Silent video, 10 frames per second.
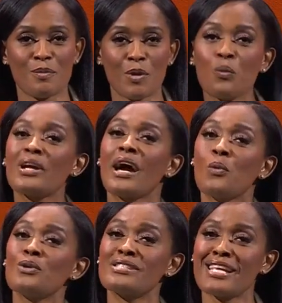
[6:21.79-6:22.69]
But what I
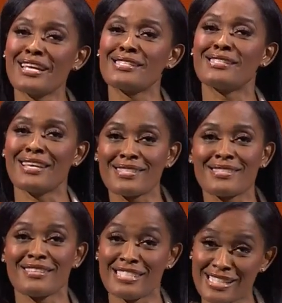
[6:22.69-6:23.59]
will say is
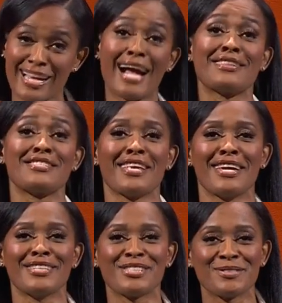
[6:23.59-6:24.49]
this, since I got the
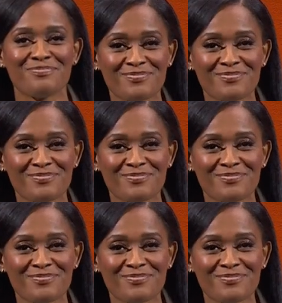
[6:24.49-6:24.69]
stage.